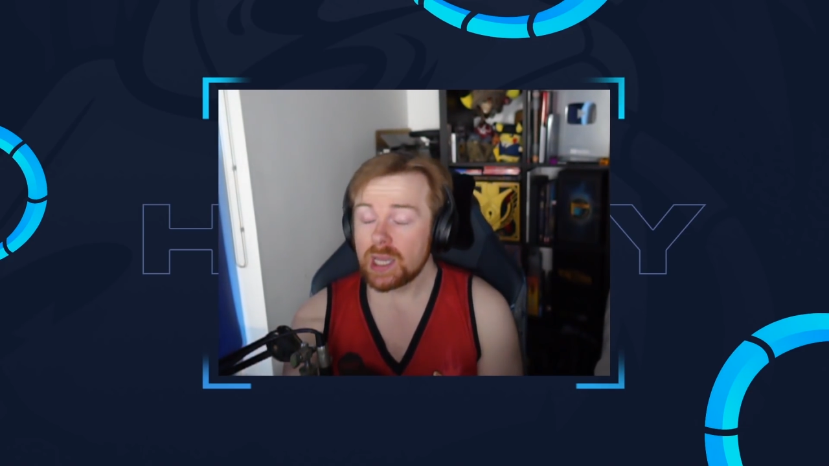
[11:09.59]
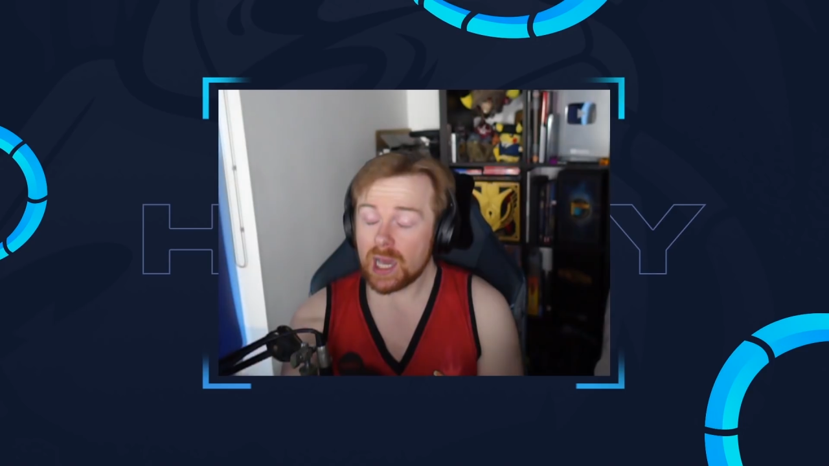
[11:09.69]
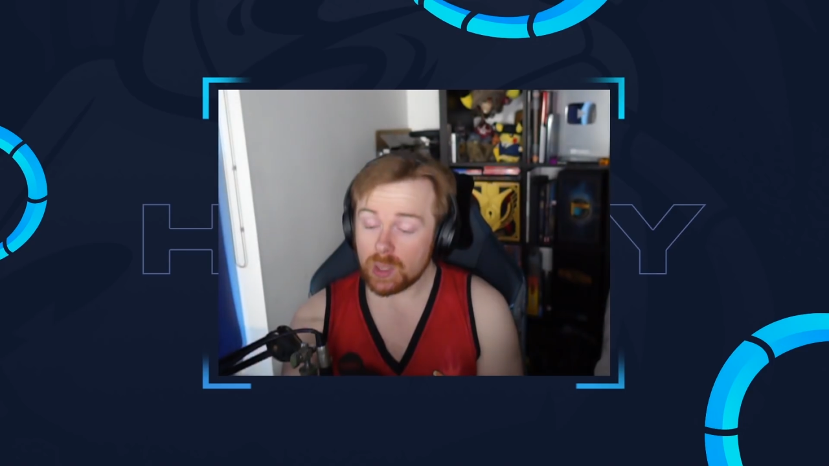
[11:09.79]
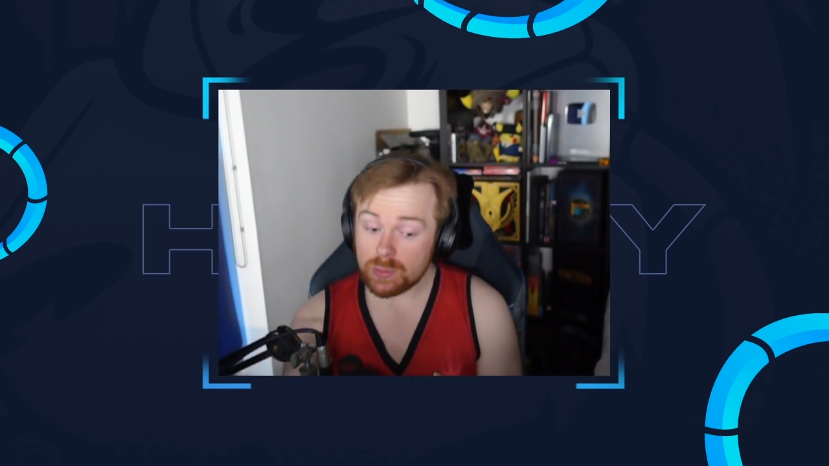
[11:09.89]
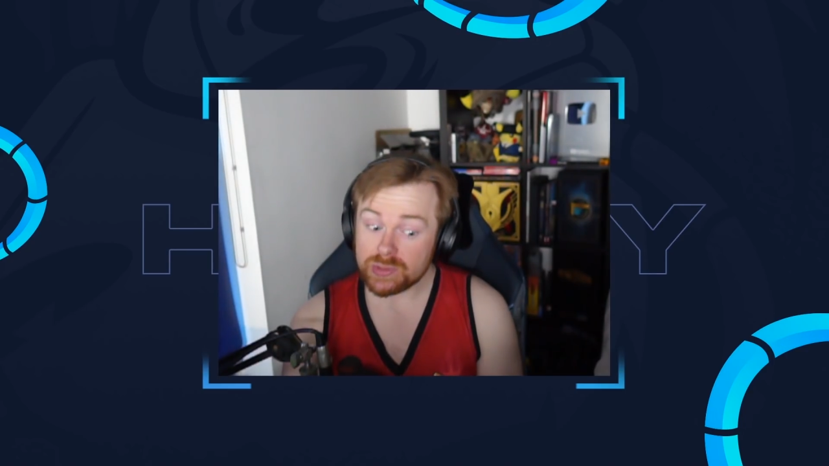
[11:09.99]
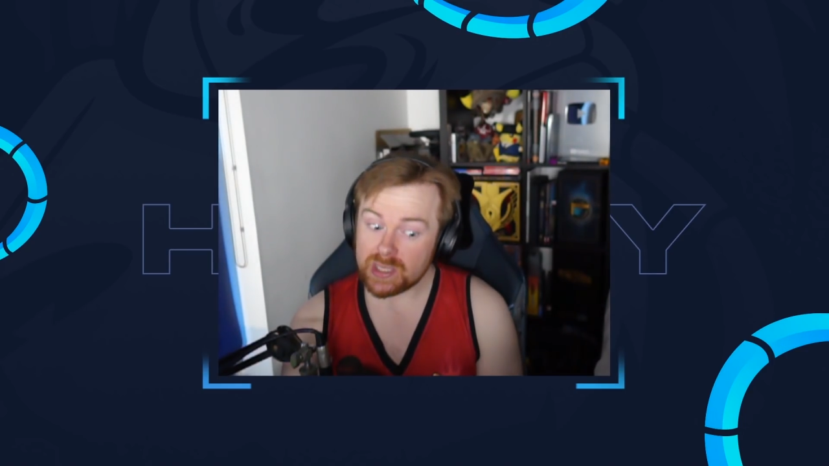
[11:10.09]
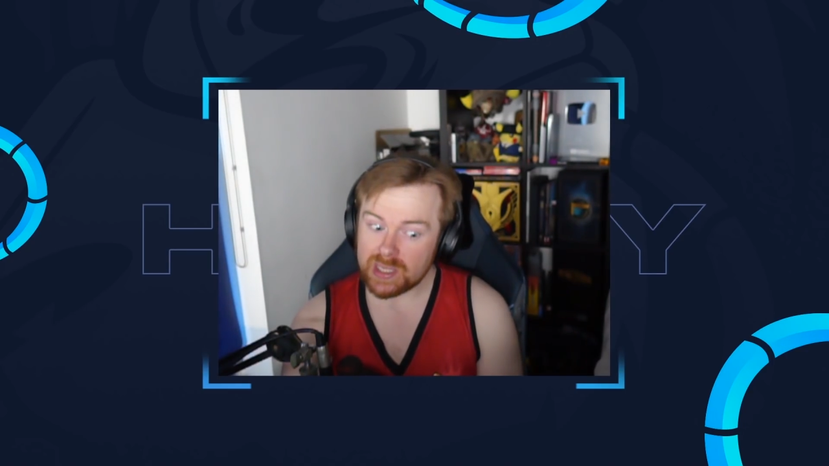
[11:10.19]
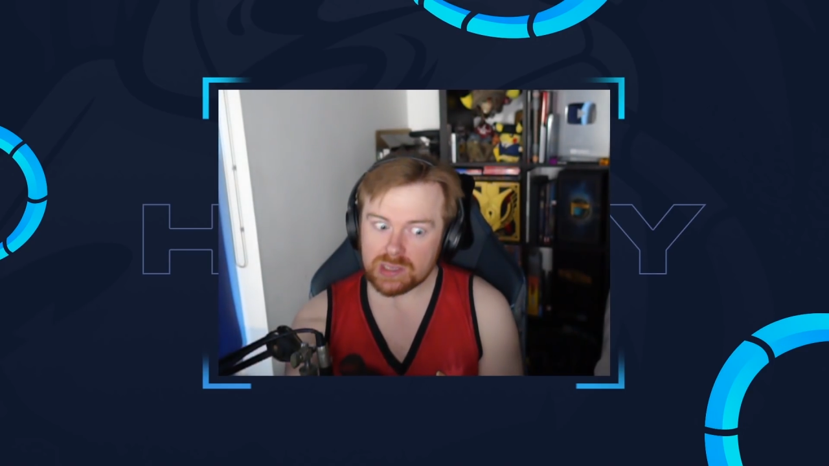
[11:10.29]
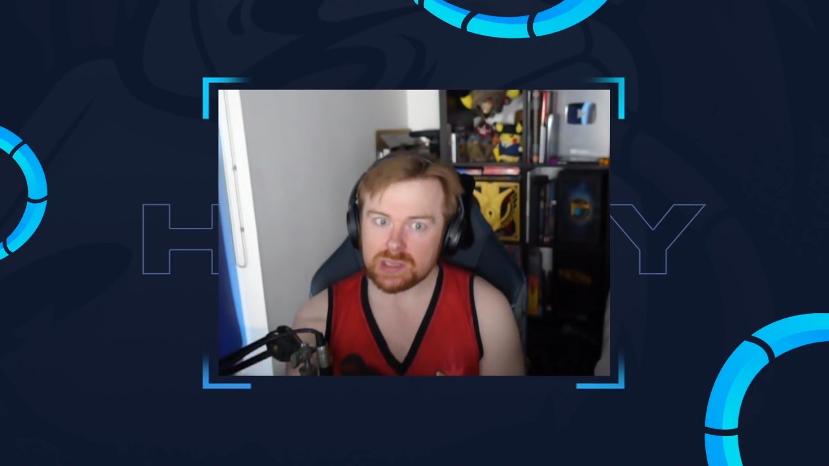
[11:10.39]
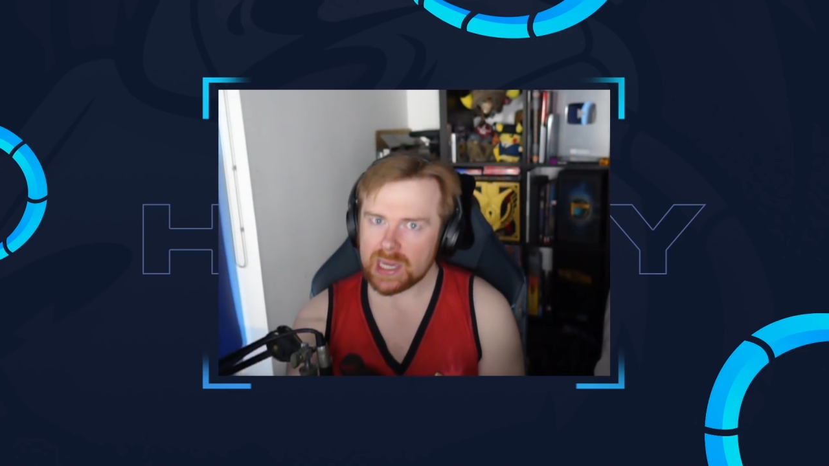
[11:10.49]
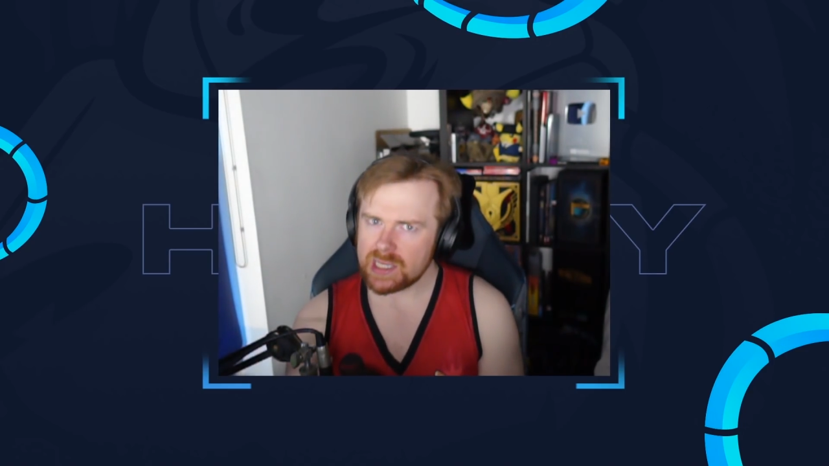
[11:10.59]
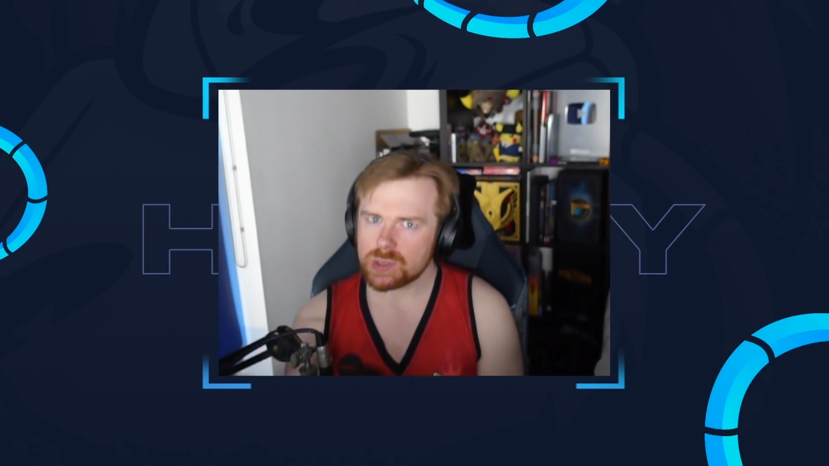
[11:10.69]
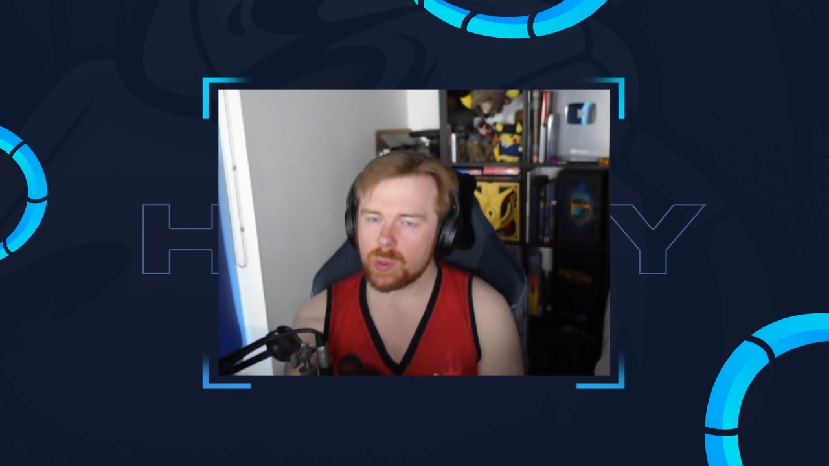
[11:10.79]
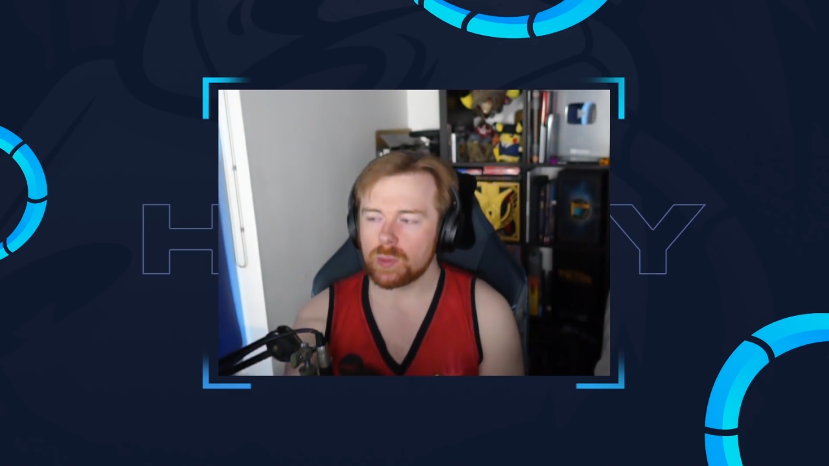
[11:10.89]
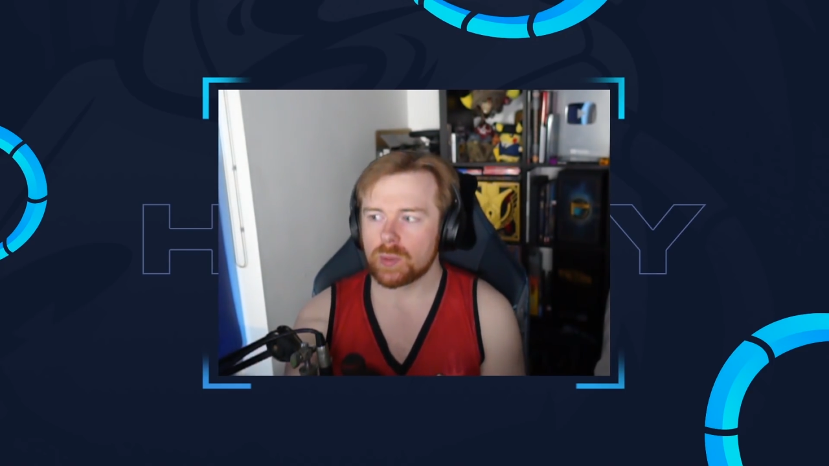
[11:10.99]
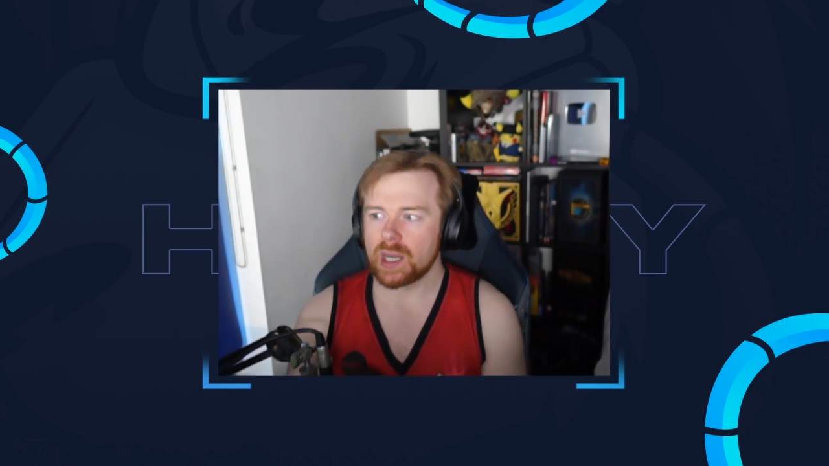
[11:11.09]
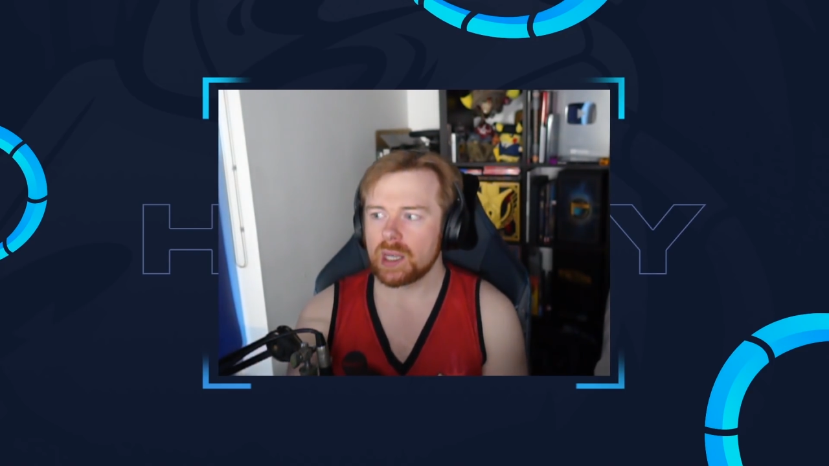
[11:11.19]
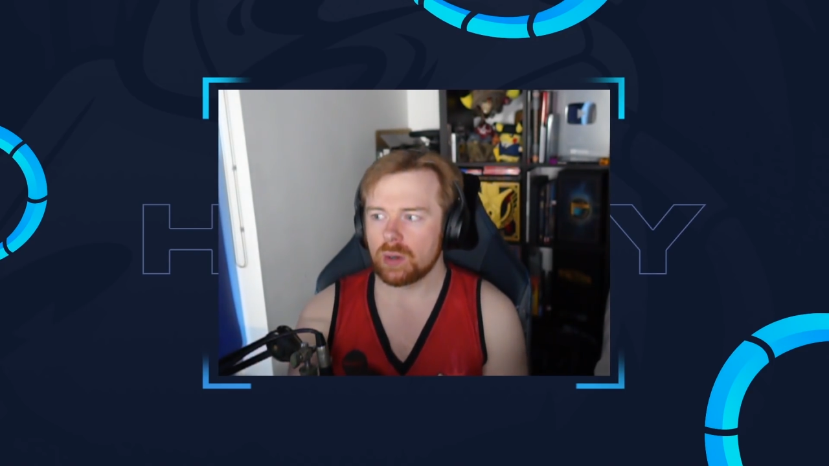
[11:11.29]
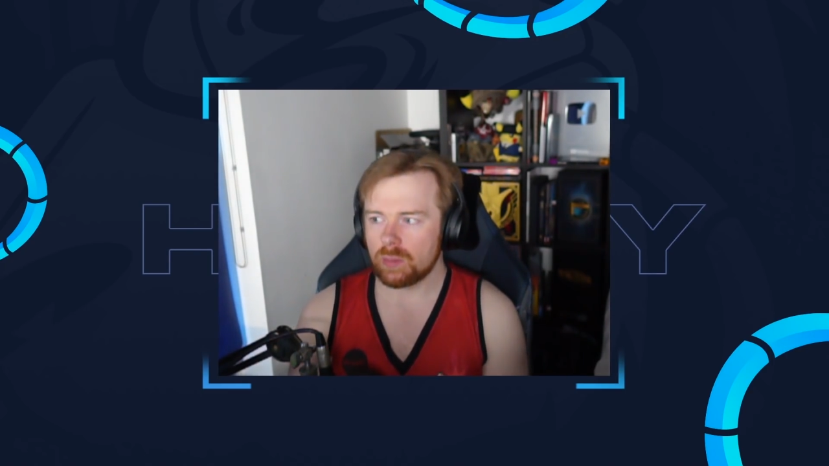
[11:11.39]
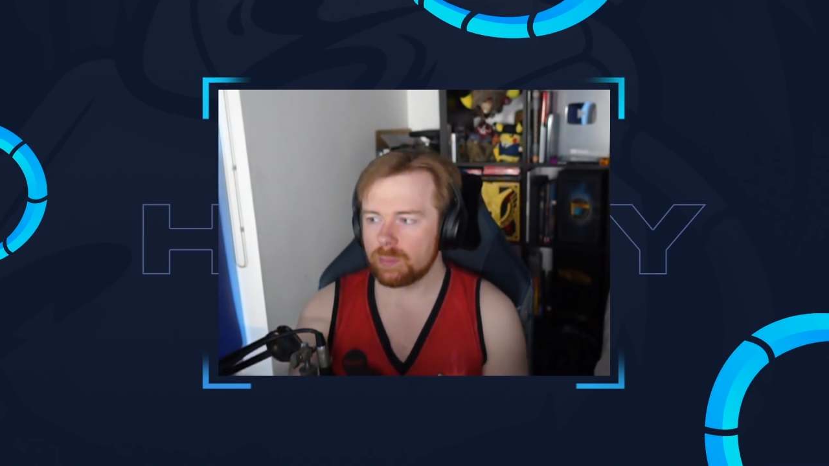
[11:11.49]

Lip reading: And I will say that is quite rare.